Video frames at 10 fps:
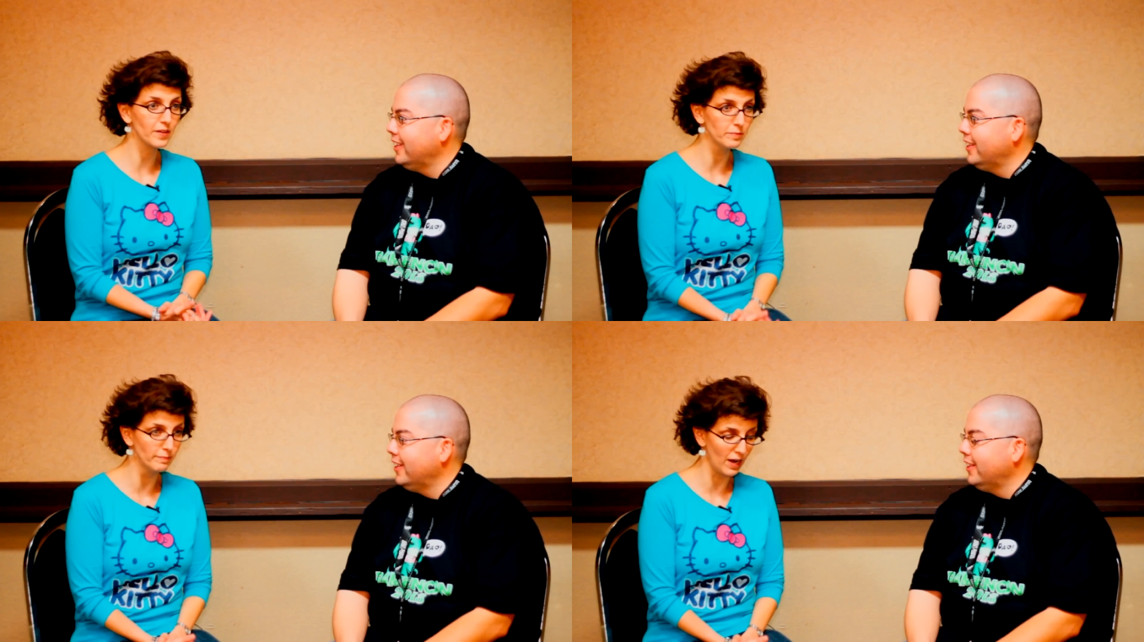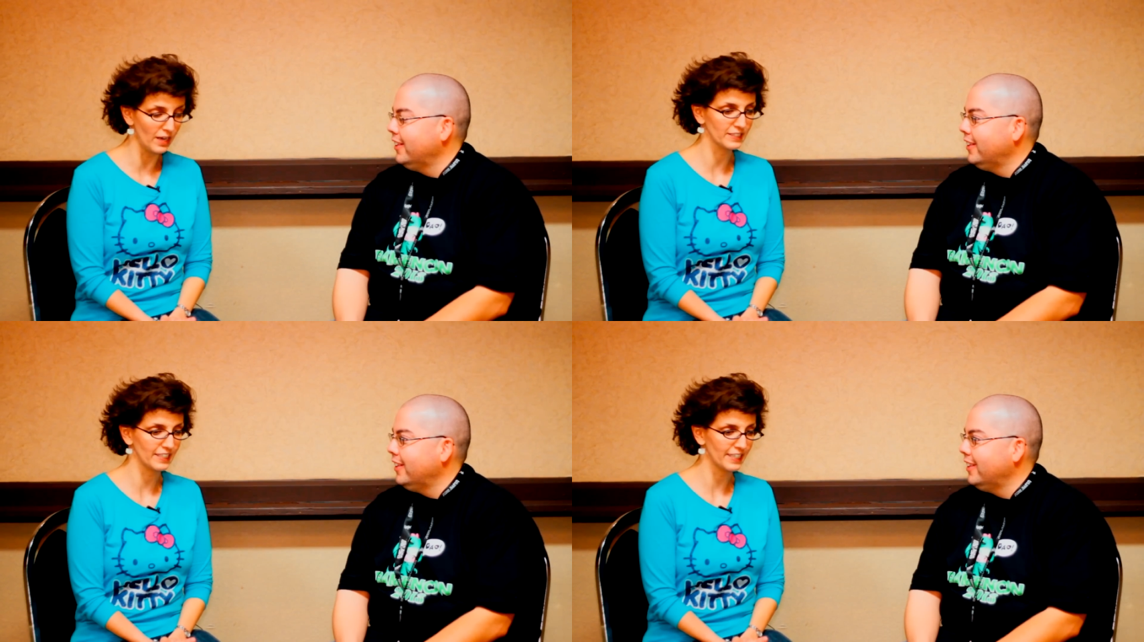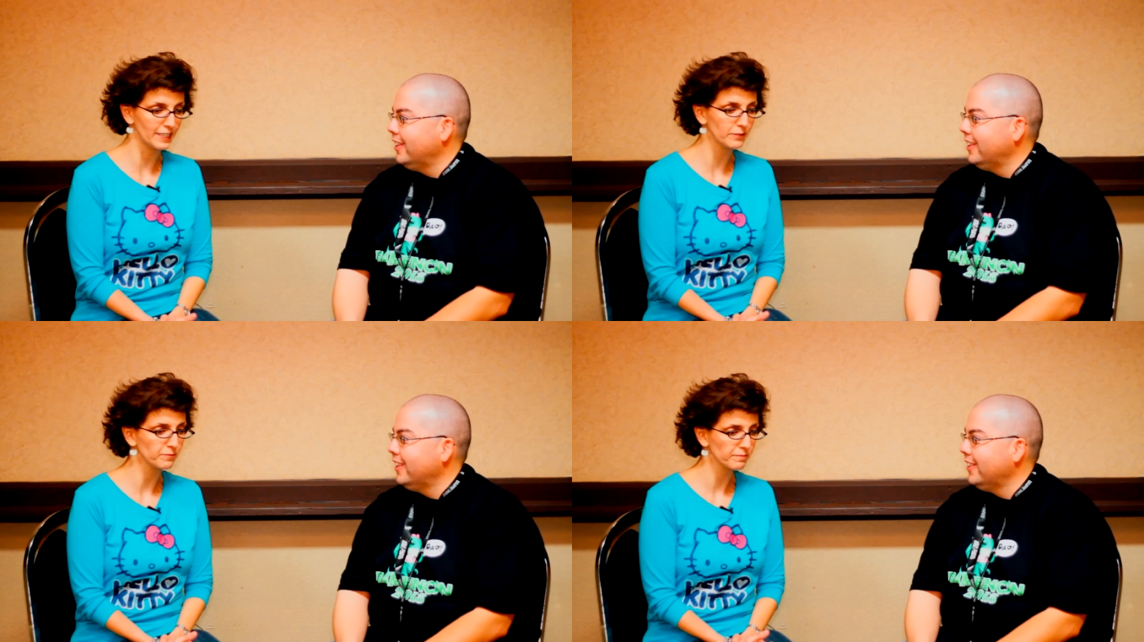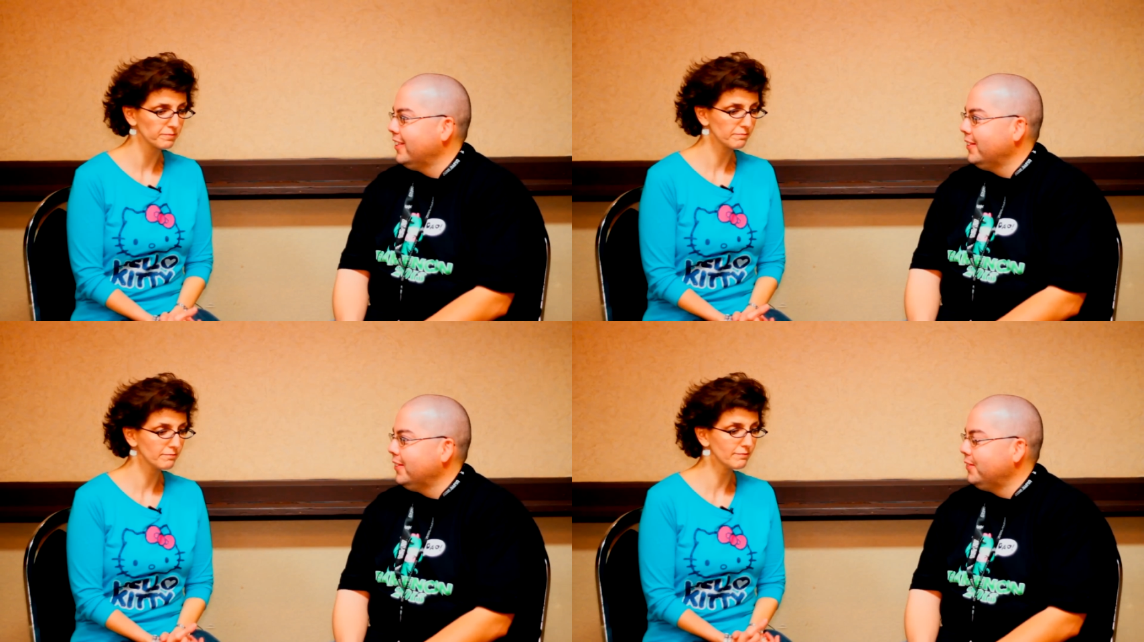Speaker 1: the manga,
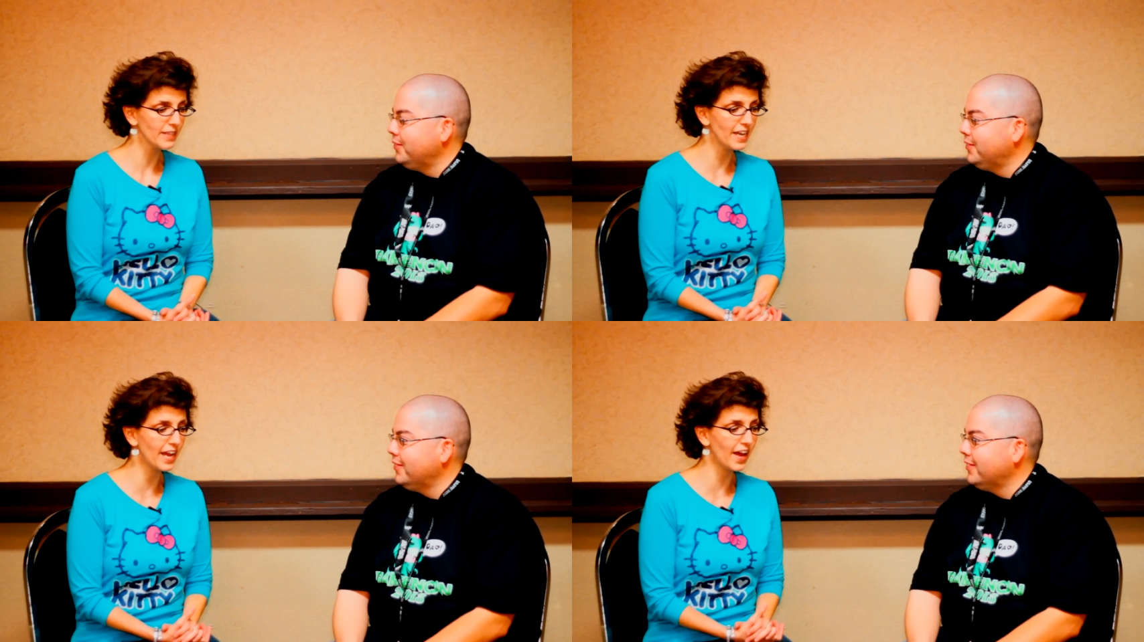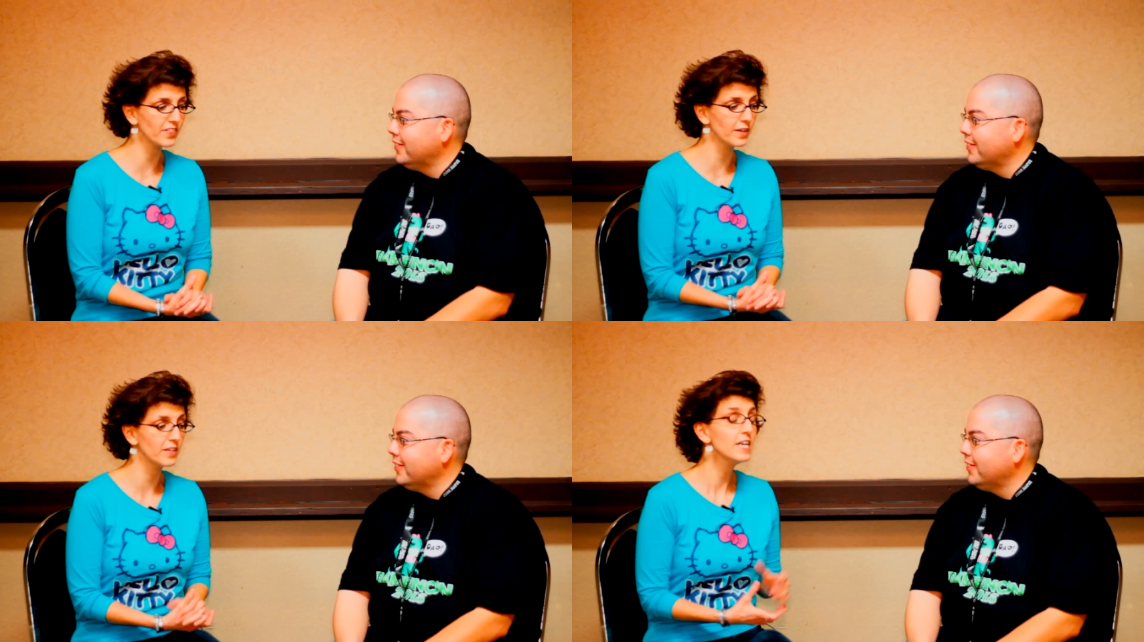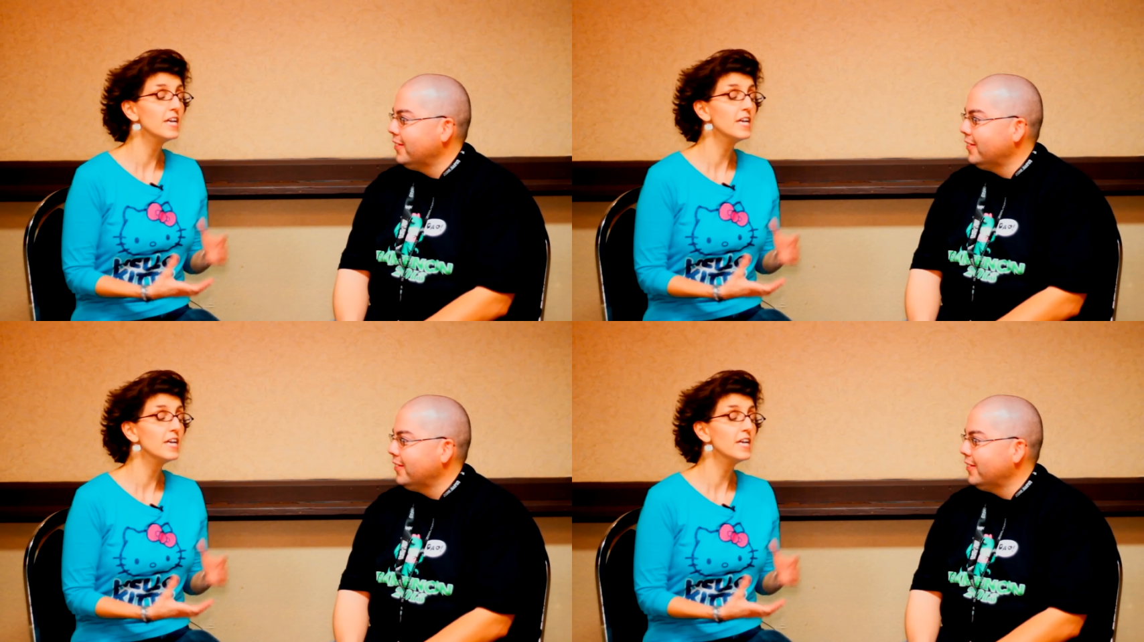and the,